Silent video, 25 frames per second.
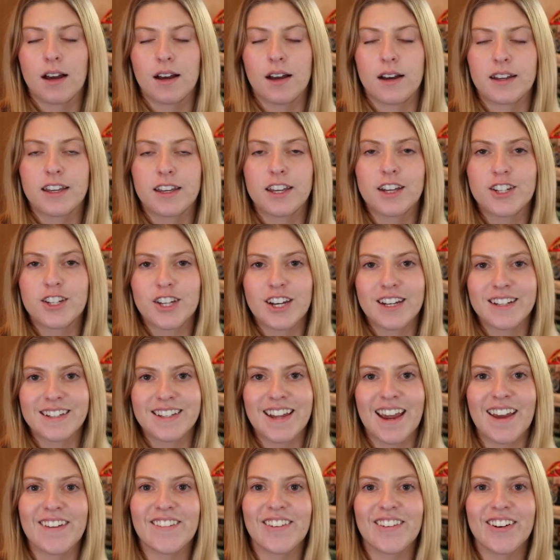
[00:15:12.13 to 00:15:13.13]
kitchen
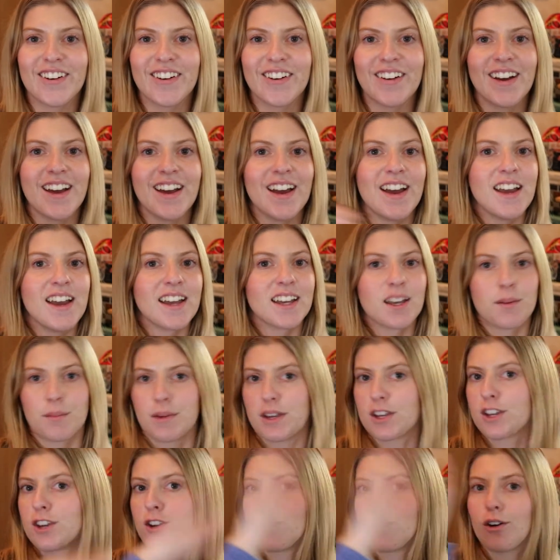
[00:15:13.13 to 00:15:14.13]
table. It can be
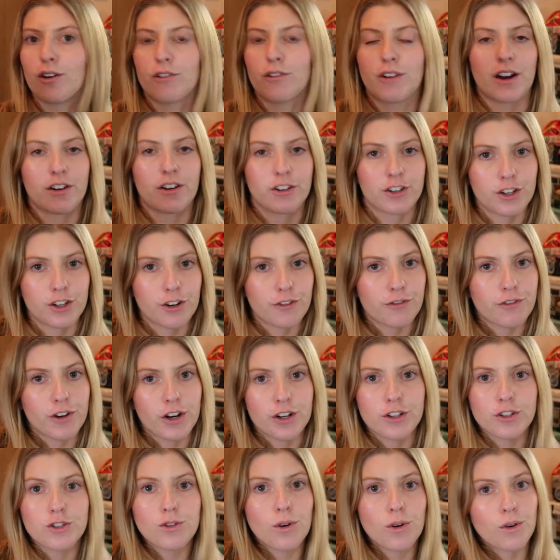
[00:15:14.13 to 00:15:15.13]
cute around your
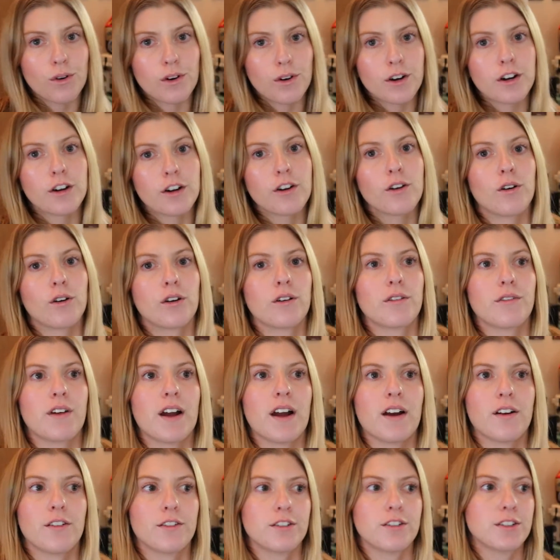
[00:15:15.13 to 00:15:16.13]
front door or
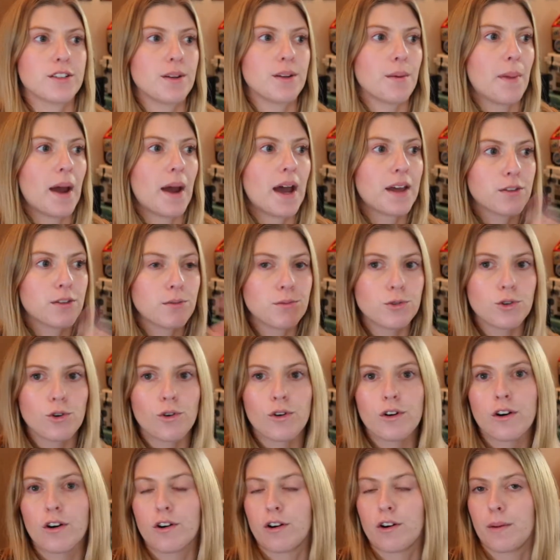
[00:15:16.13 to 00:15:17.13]
around a bathroom
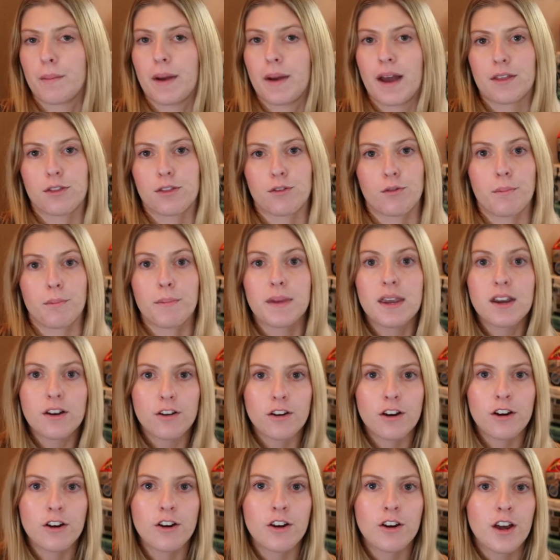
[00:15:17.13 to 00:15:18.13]
door or a bathroom
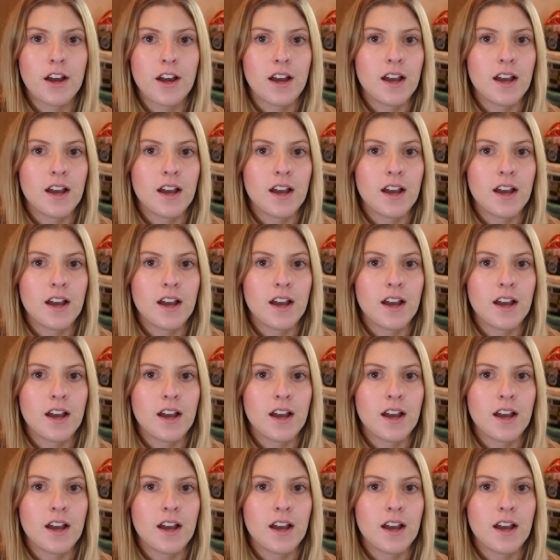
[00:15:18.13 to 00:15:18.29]
mirror,